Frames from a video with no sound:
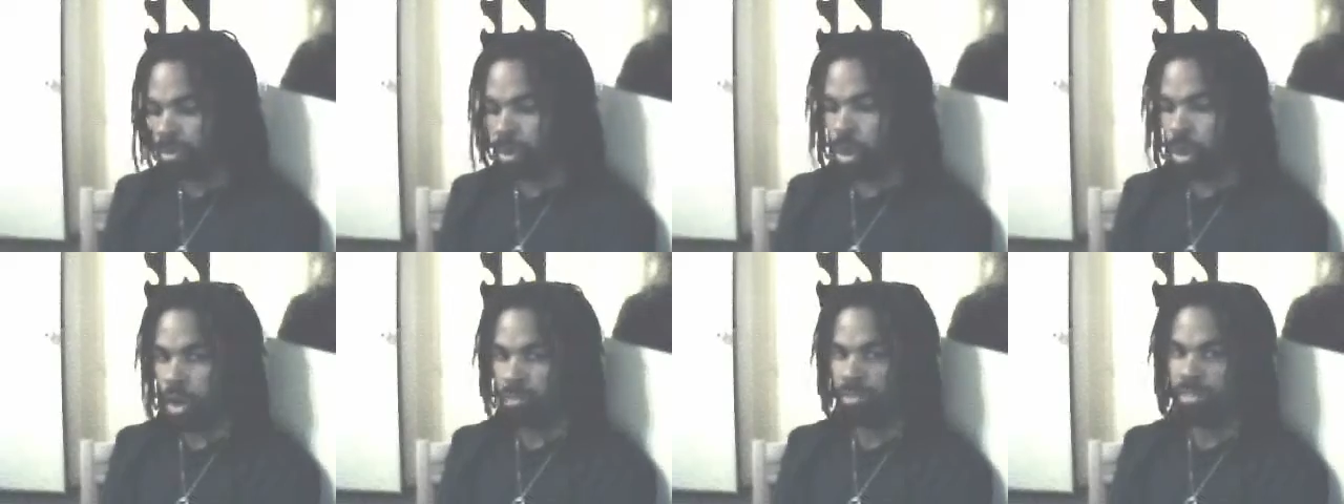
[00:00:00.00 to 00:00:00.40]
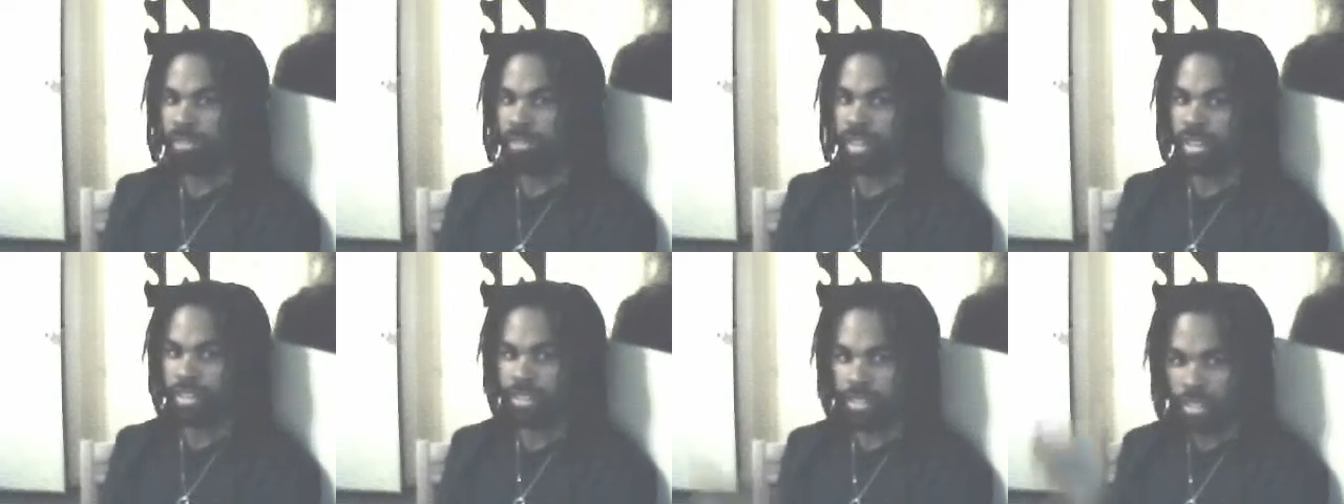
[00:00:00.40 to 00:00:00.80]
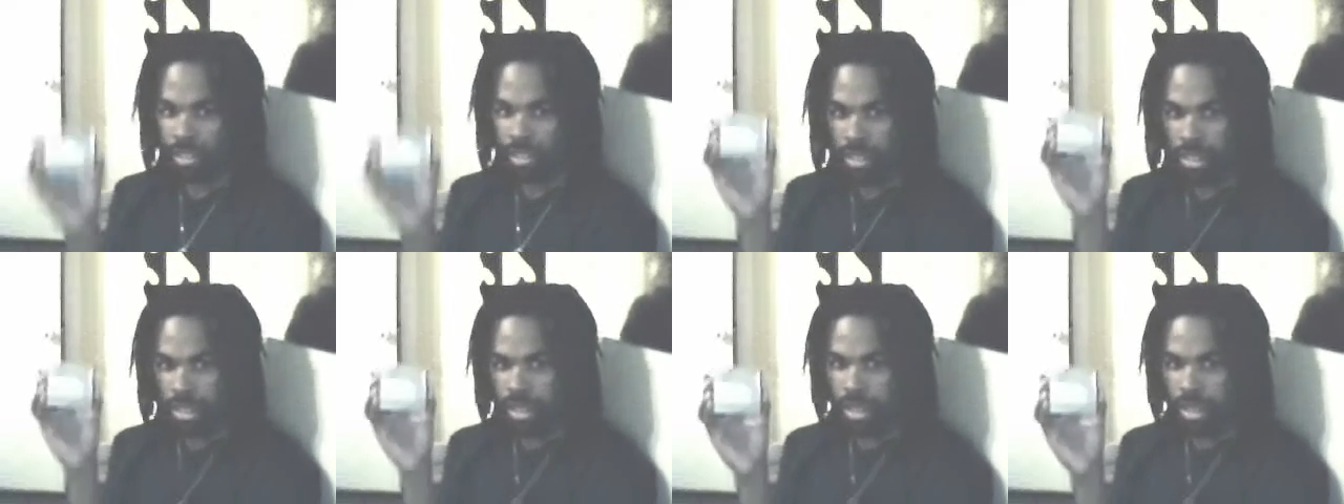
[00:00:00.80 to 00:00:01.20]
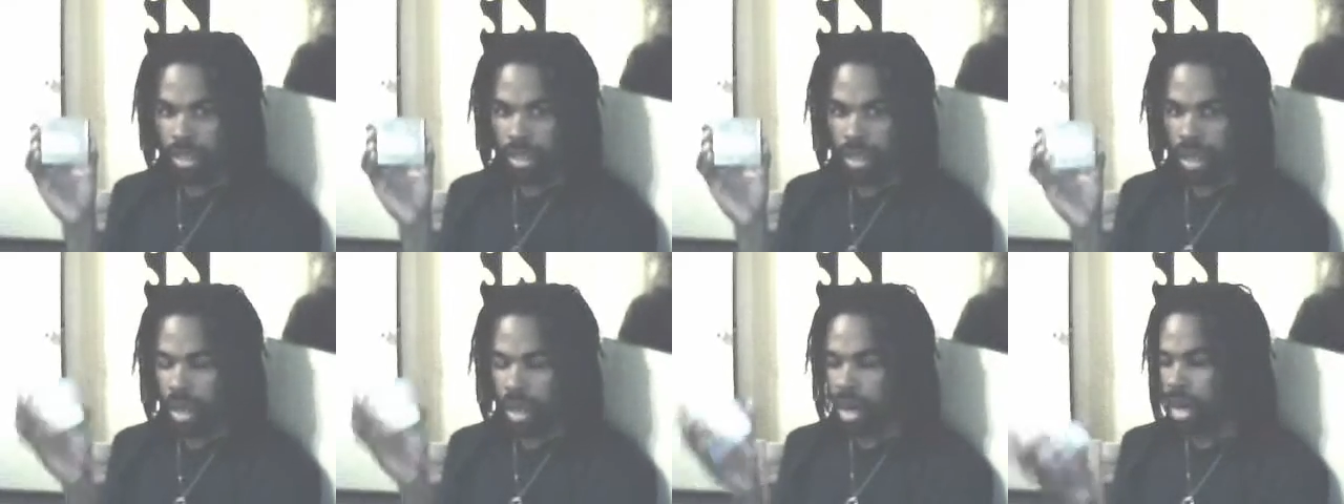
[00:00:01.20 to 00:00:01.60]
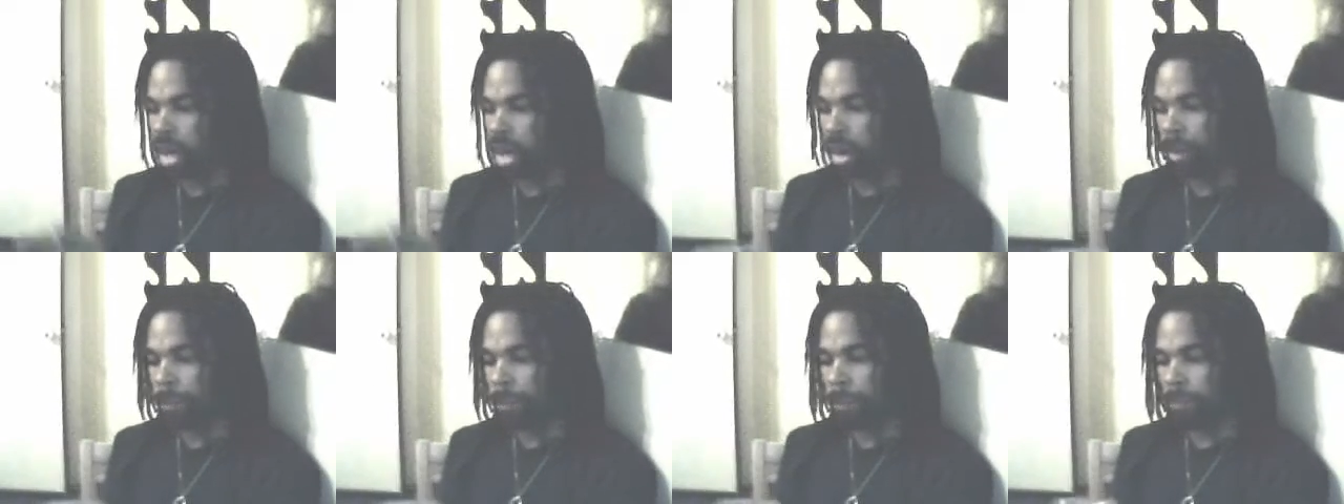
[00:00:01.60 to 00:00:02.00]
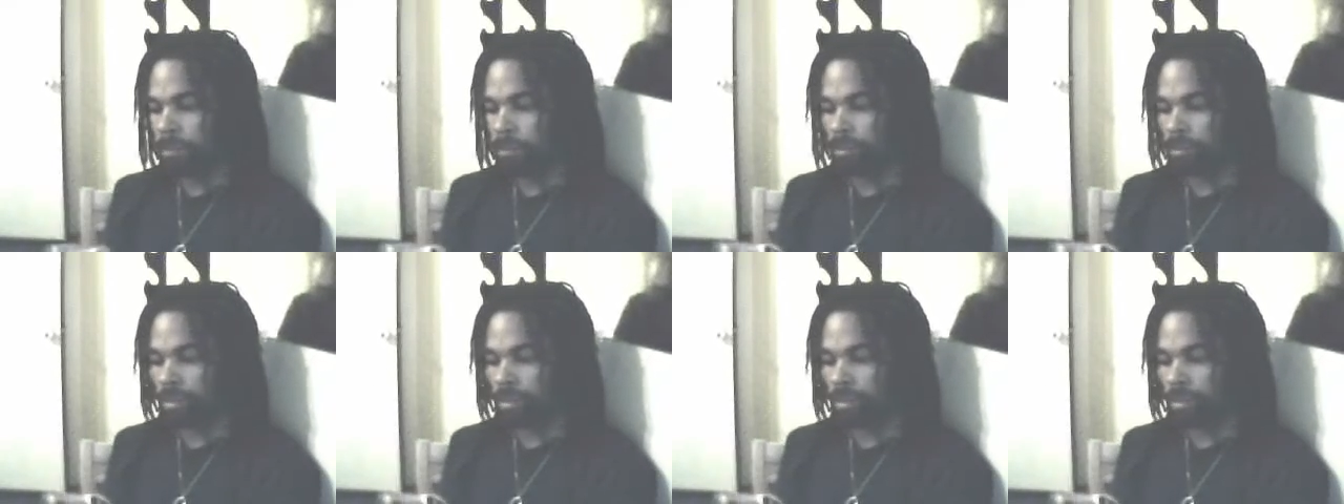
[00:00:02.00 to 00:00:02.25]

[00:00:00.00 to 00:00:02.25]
off of this. Um,